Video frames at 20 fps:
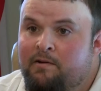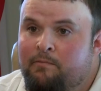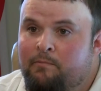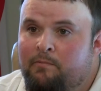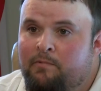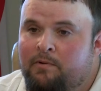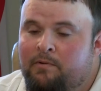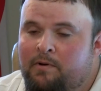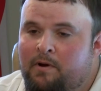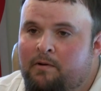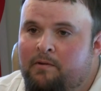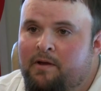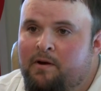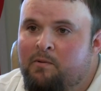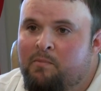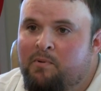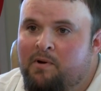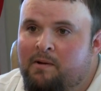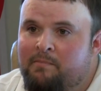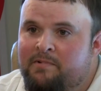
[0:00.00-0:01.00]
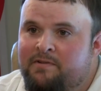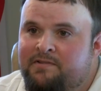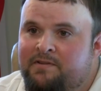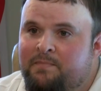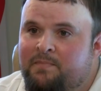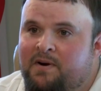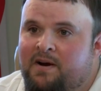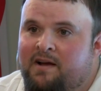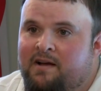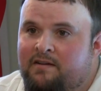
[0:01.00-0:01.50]
You know, they were probably
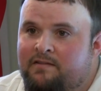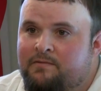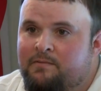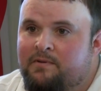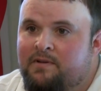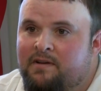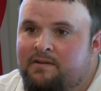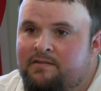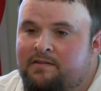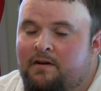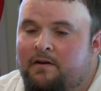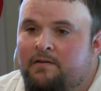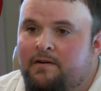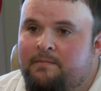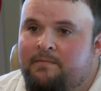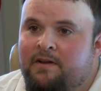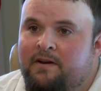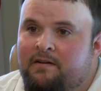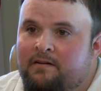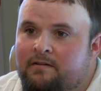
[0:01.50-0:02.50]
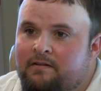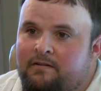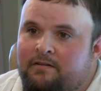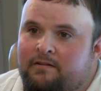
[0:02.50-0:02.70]
surprised when they saw him there.